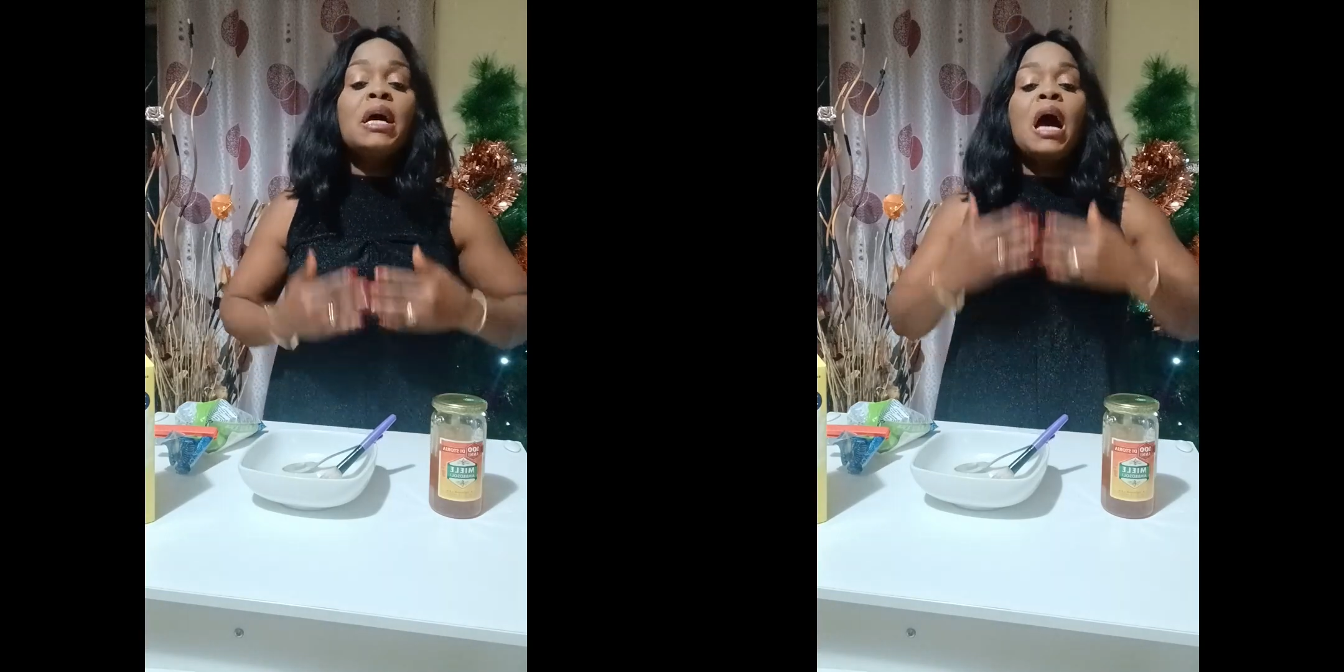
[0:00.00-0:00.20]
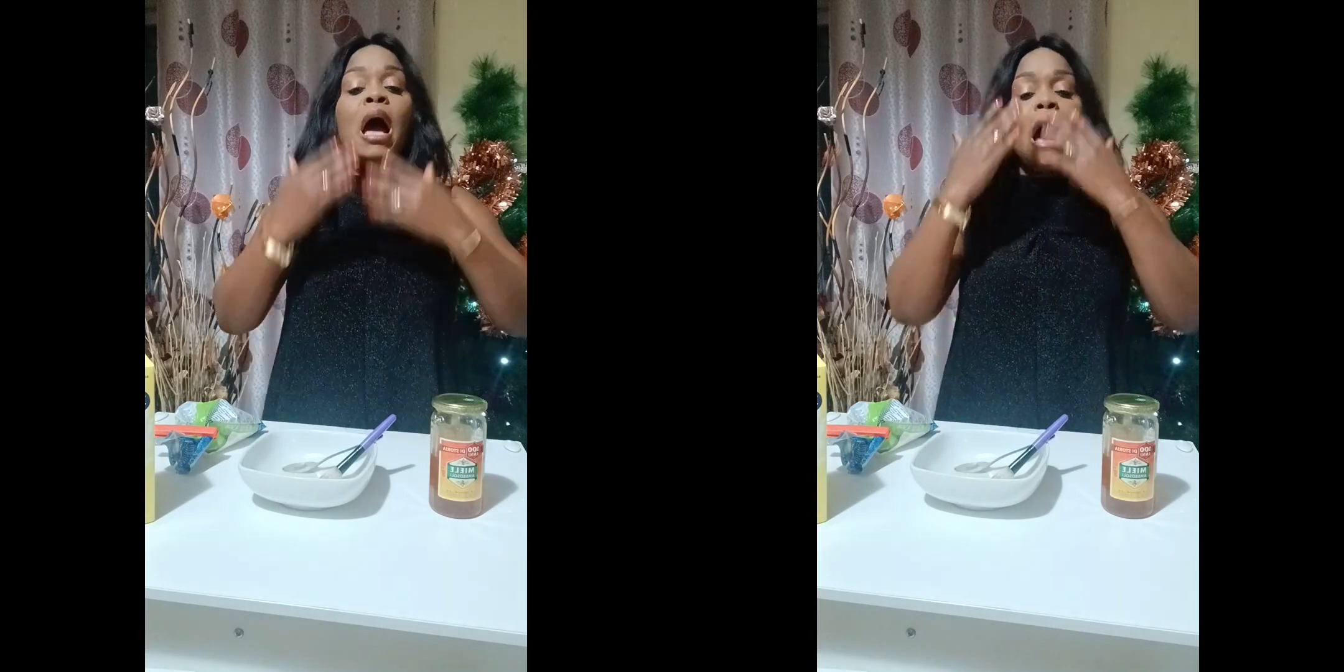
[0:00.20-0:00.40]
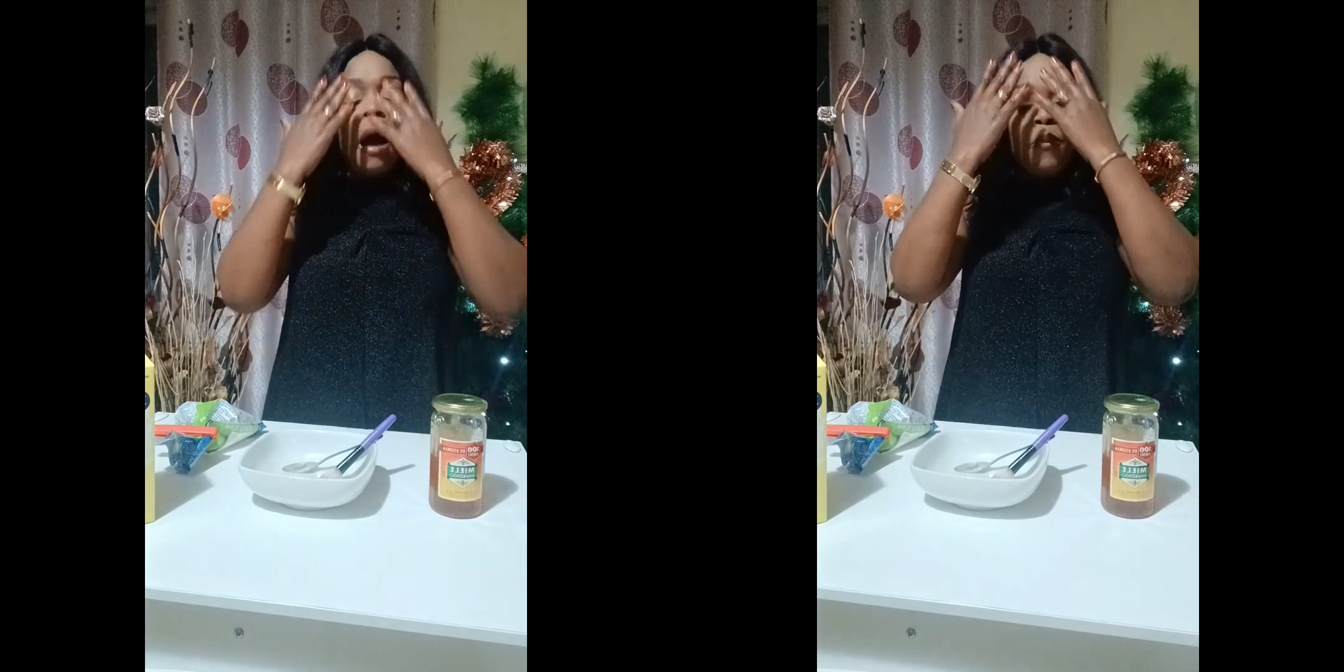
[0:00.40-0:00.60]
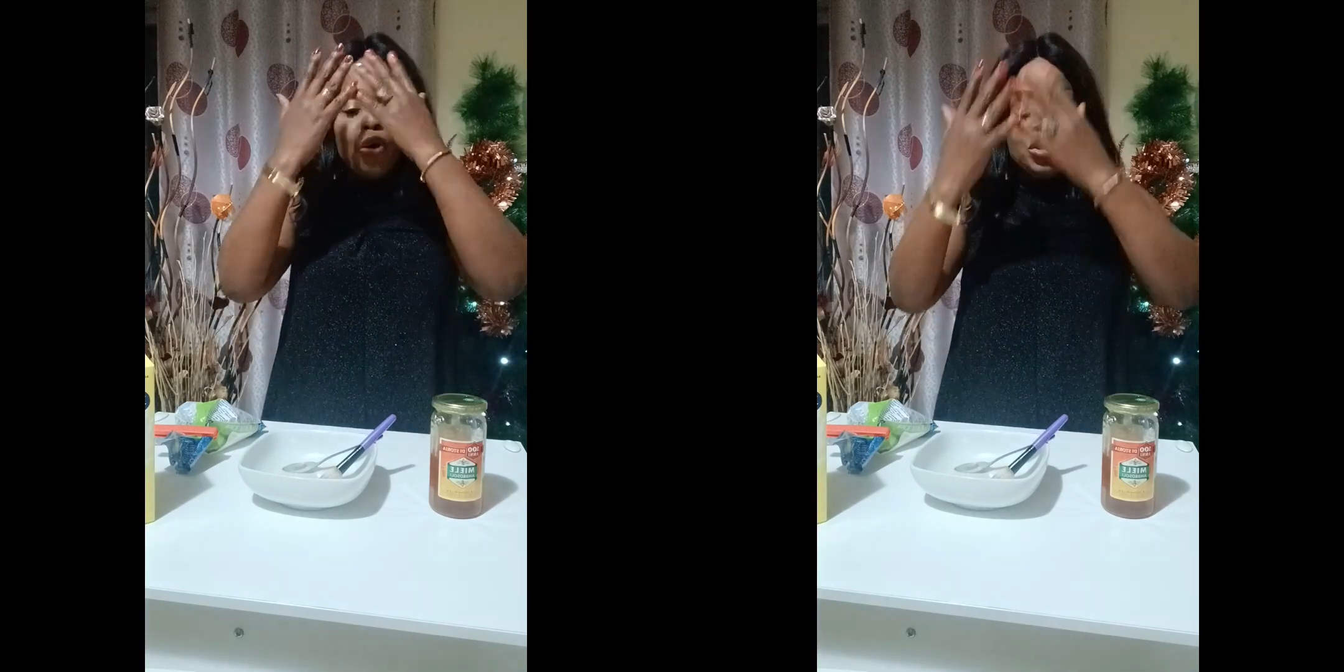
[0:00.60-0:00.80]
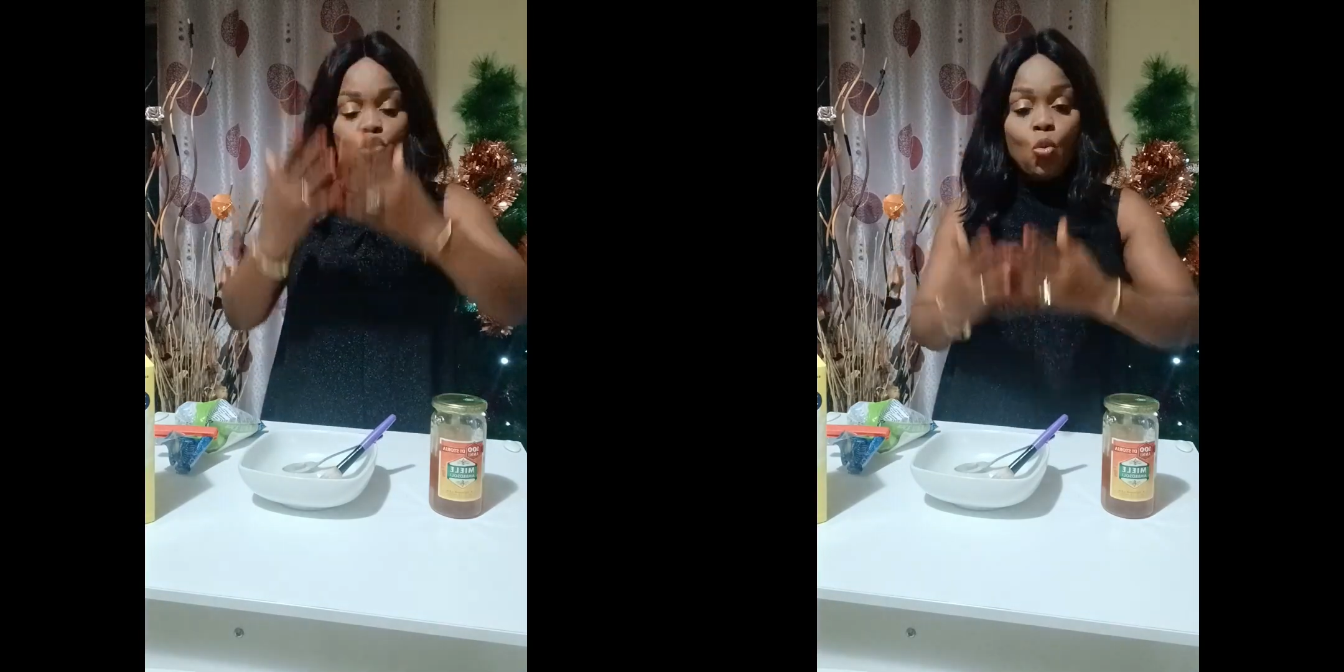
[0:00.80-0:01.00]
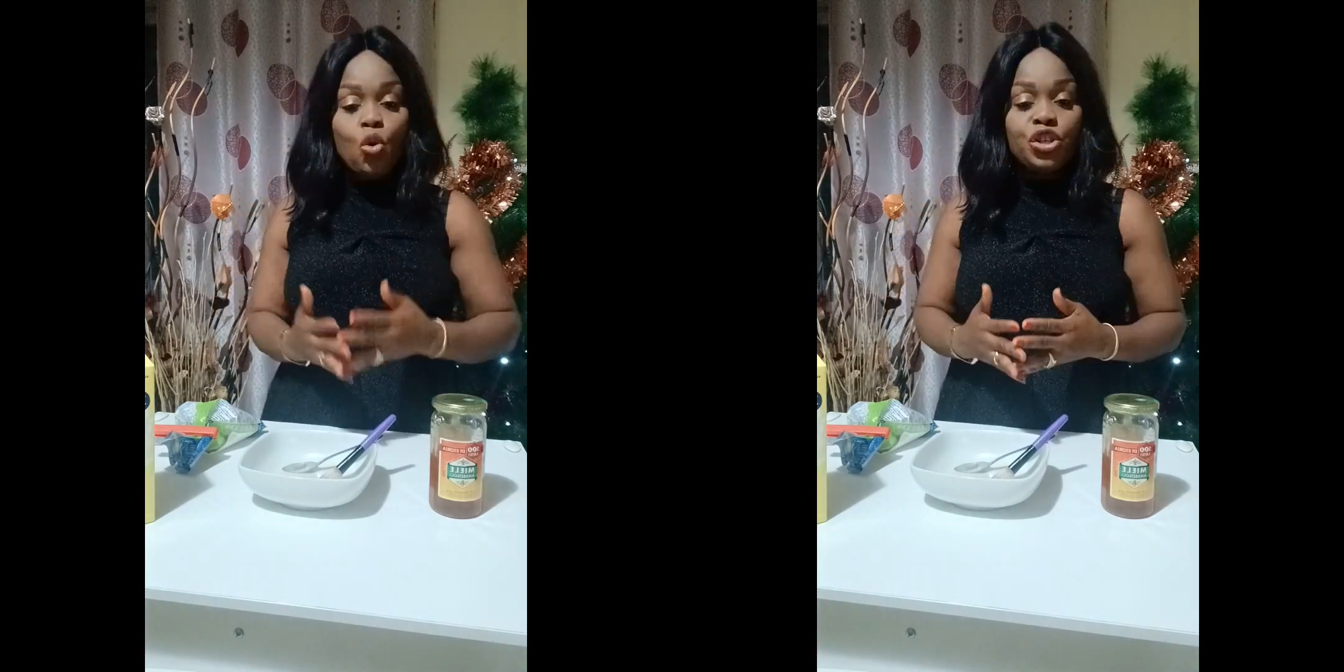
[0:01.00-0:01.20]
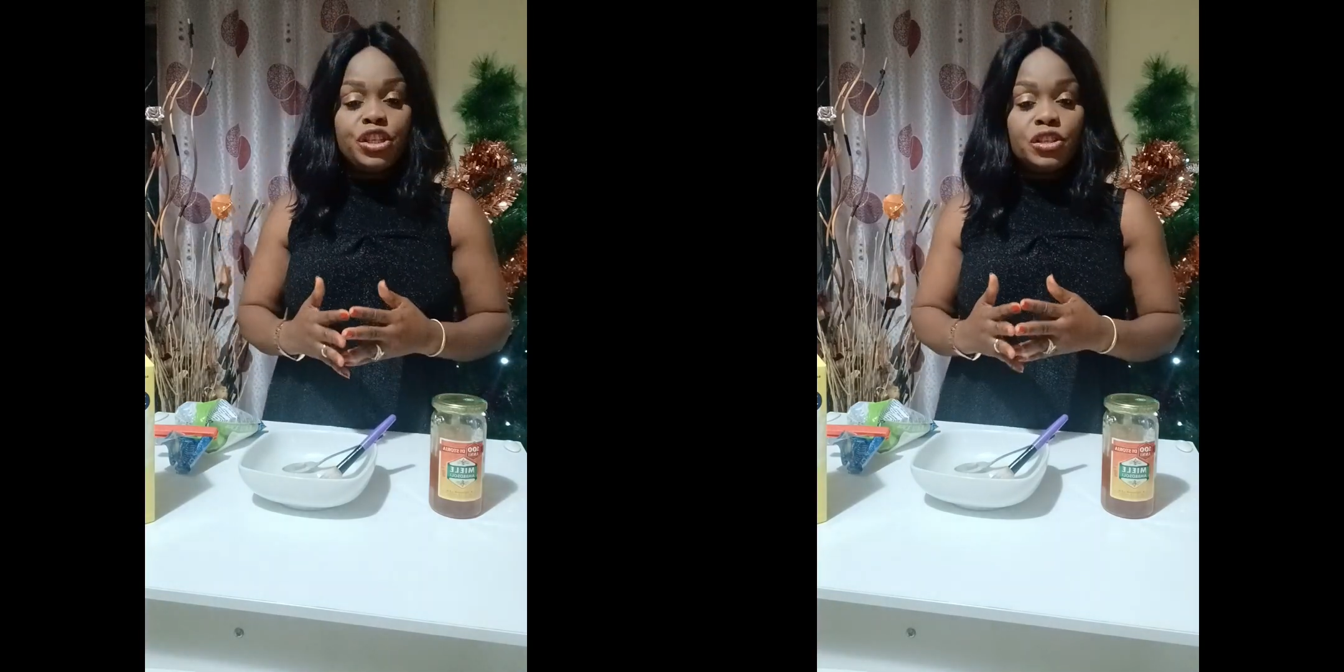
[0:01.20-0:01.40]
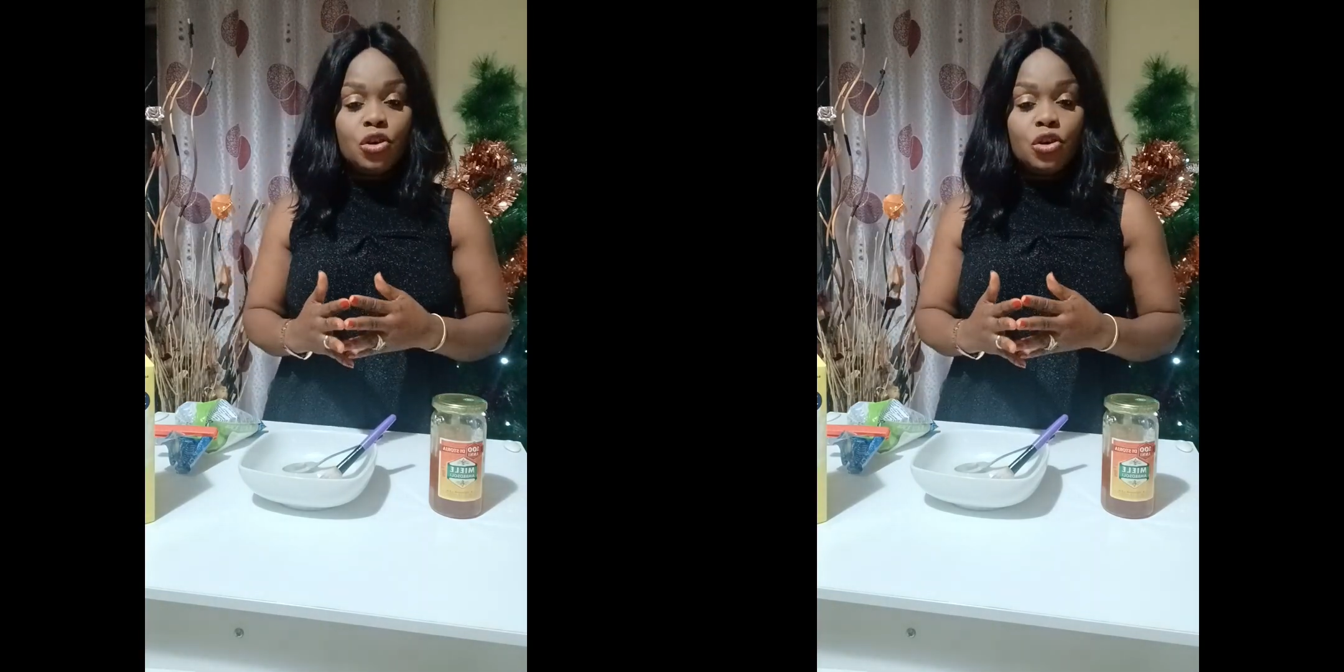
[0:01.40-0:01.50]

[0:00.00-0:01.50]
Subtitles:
clean up your makeup.